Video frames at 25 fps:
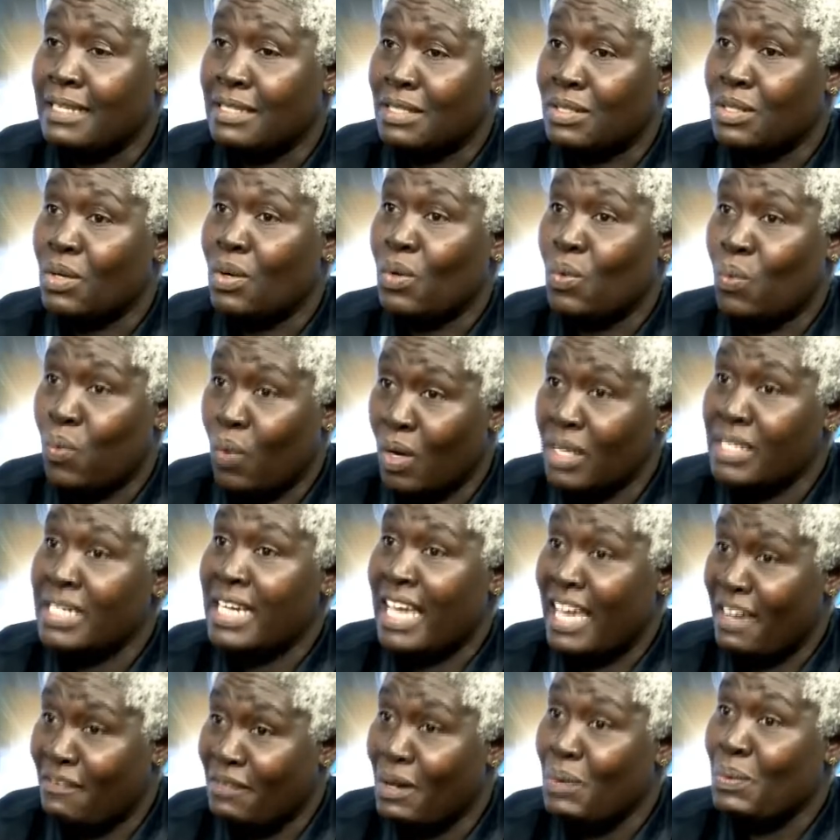And so
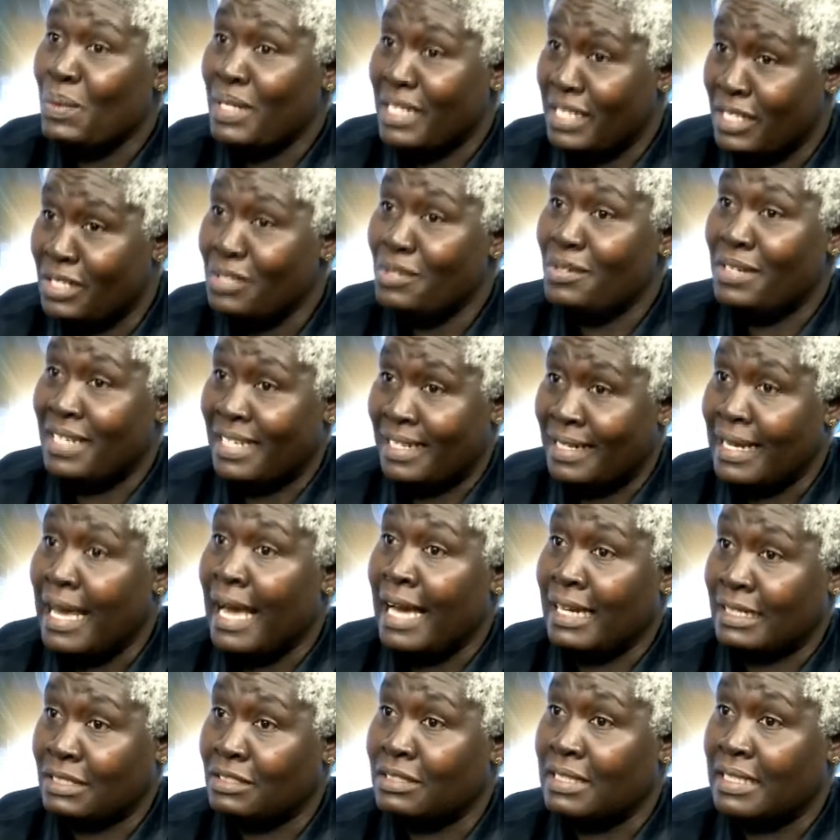whatever we are doing,
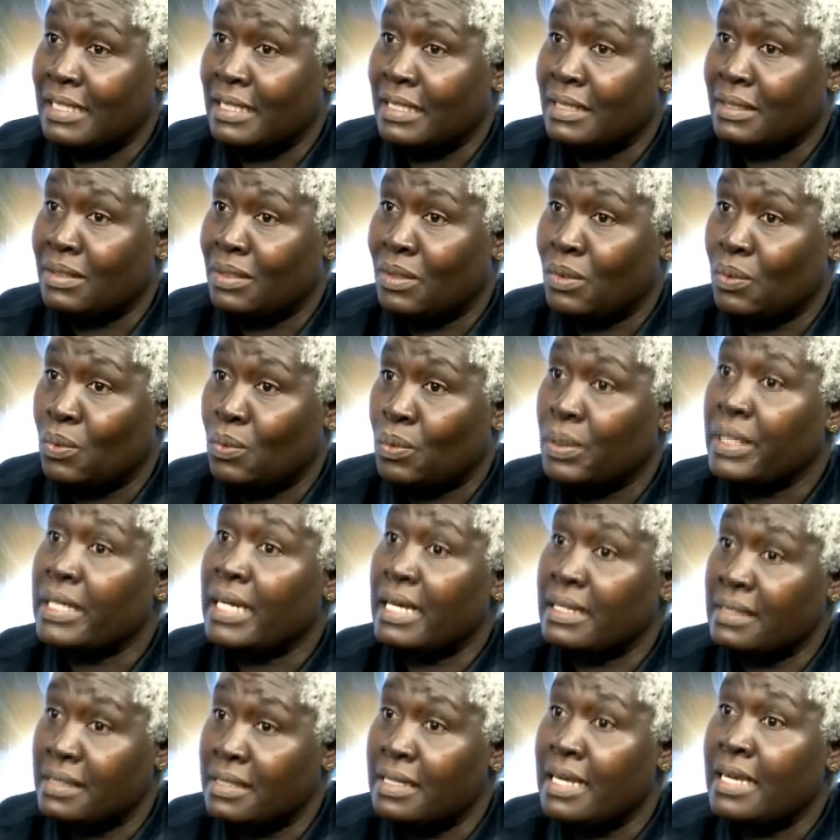actually, we
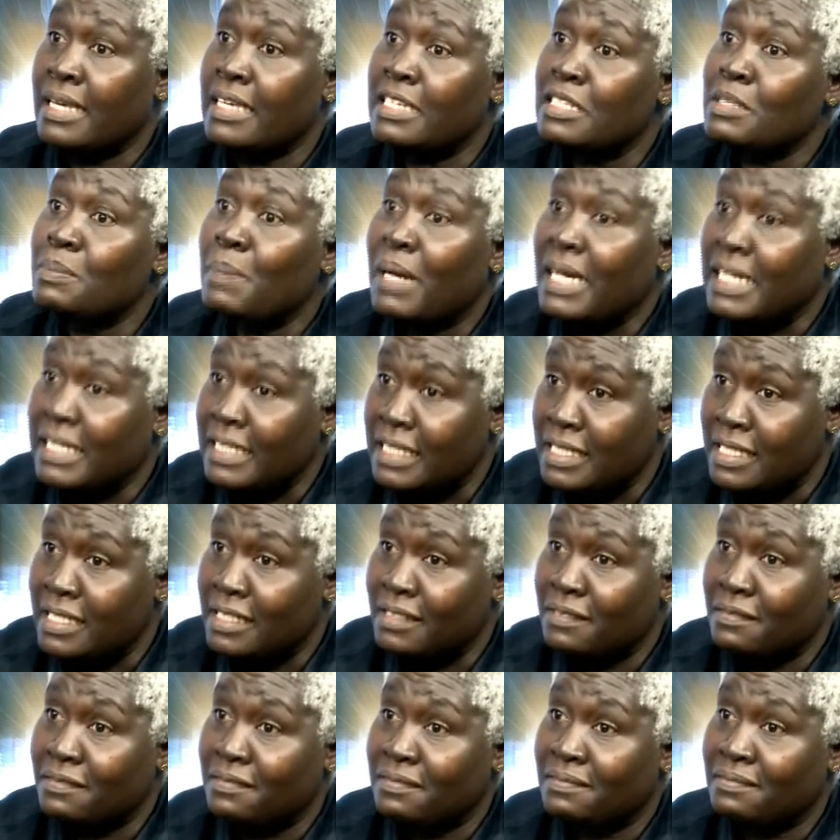can say is
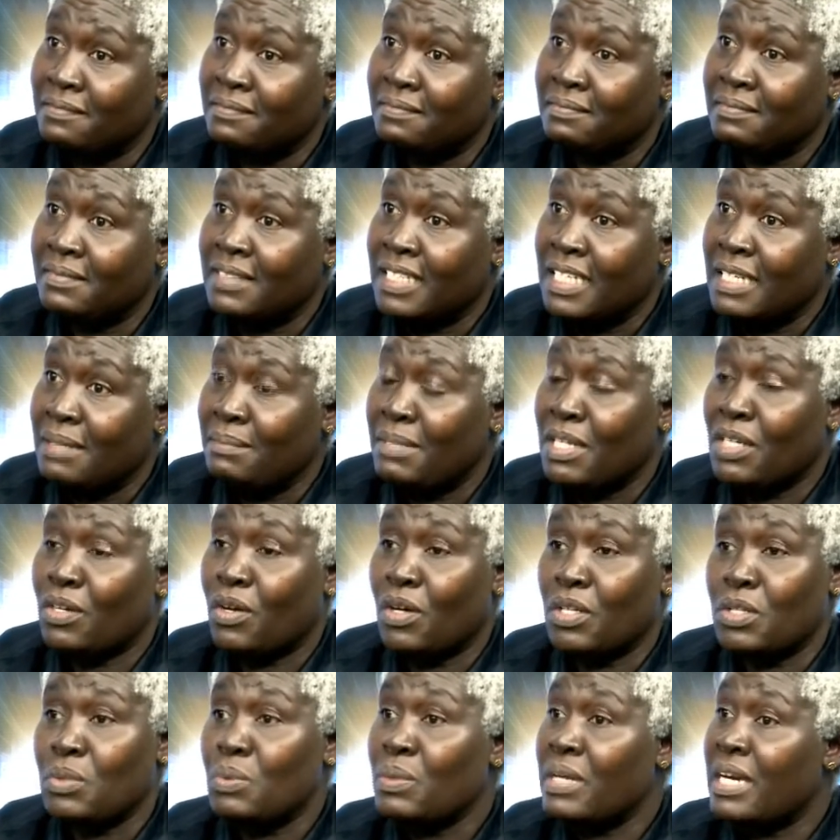palliative,
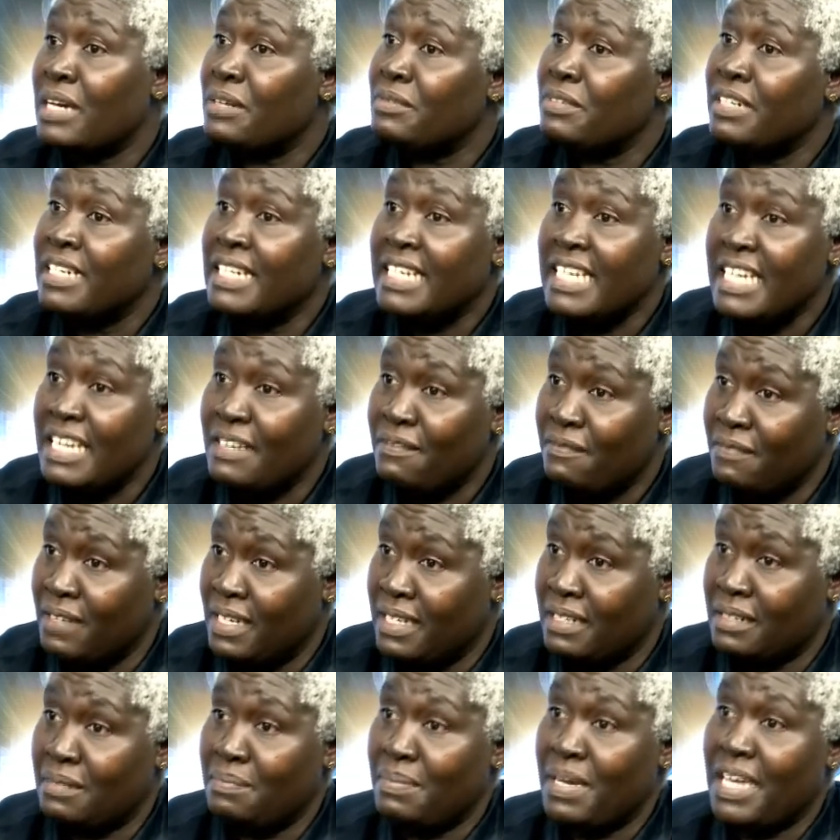because we are
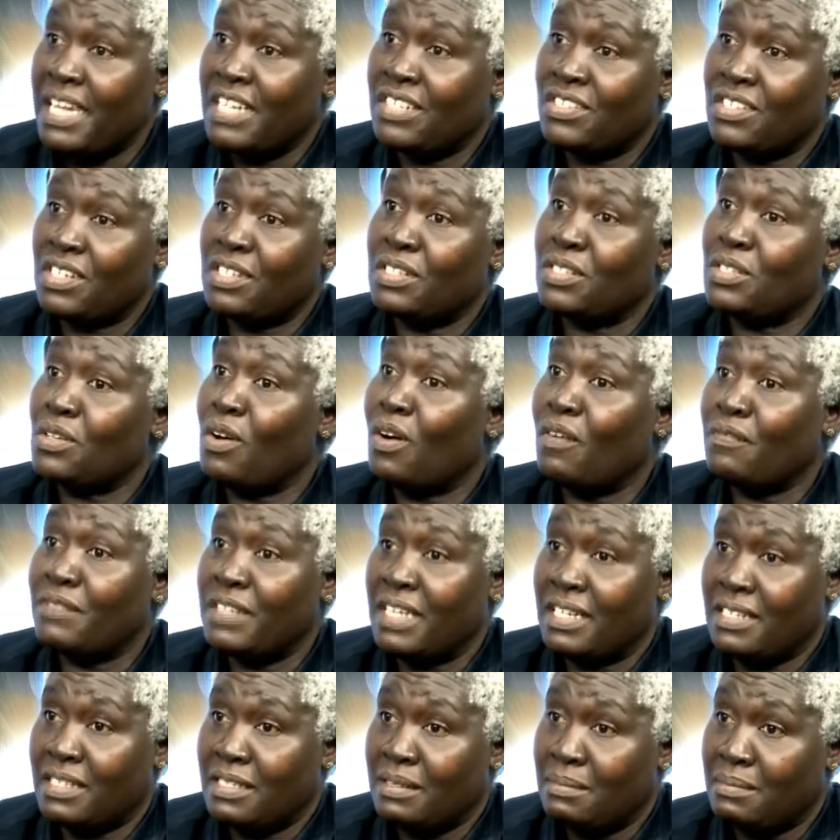relieving patients of
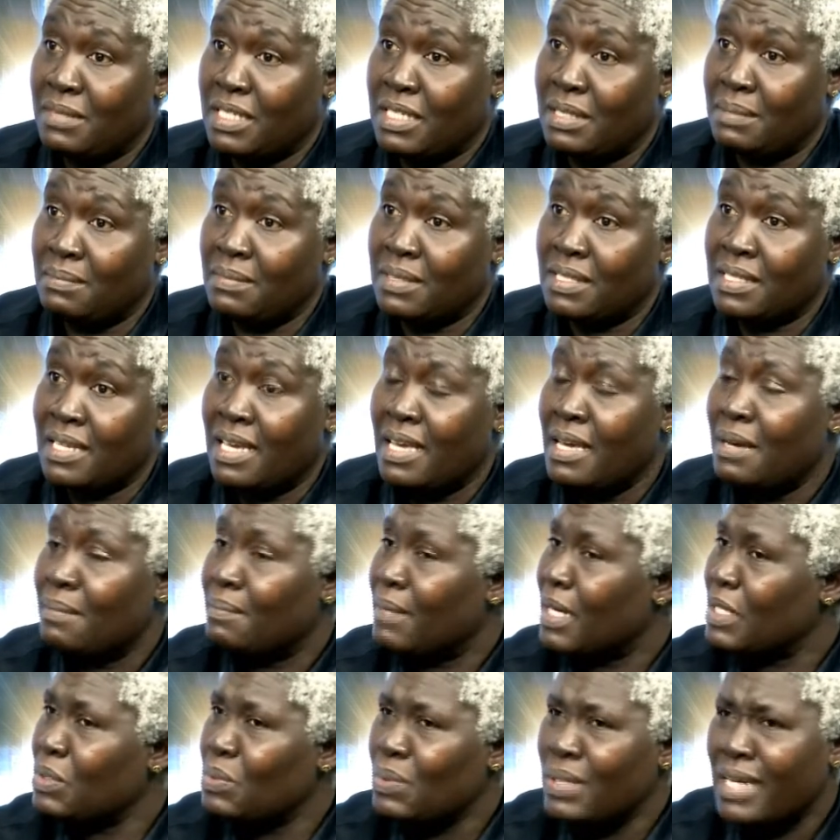their symptoms,
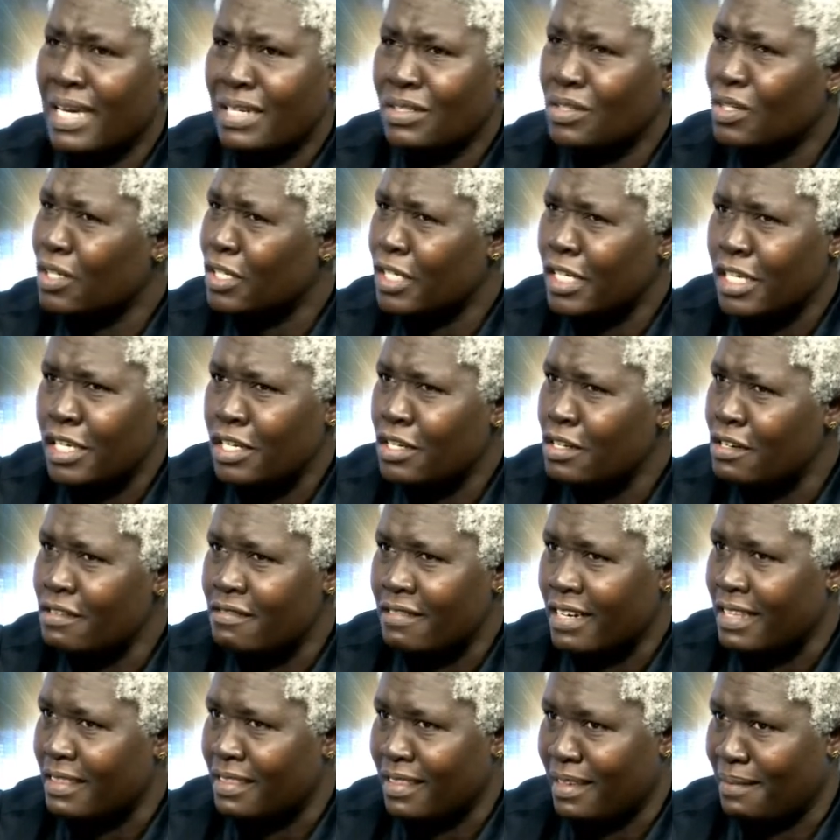but we are not
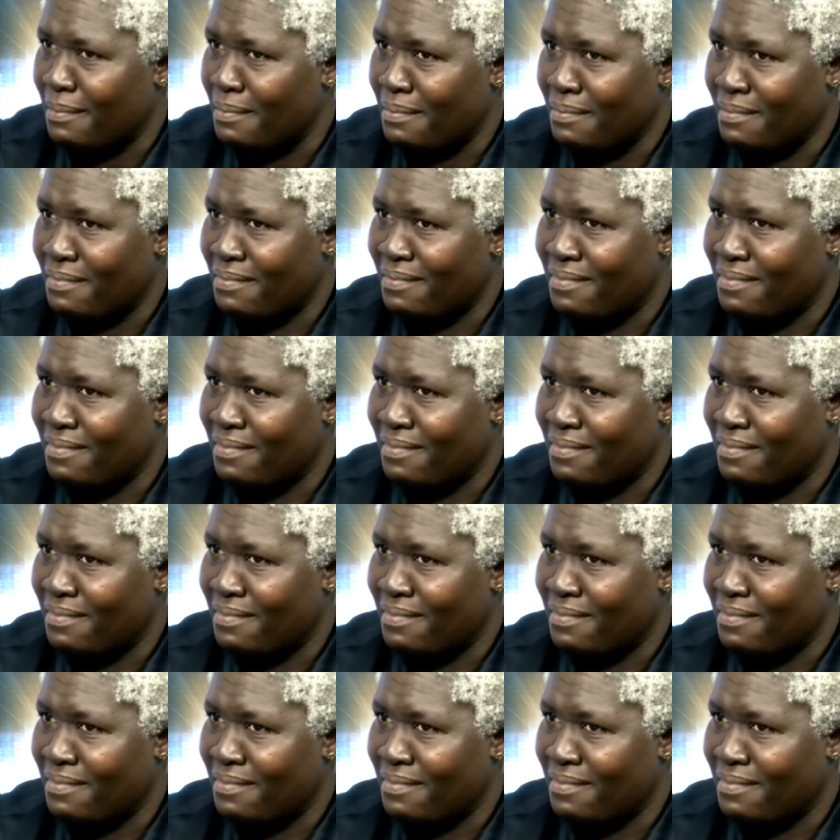curing them.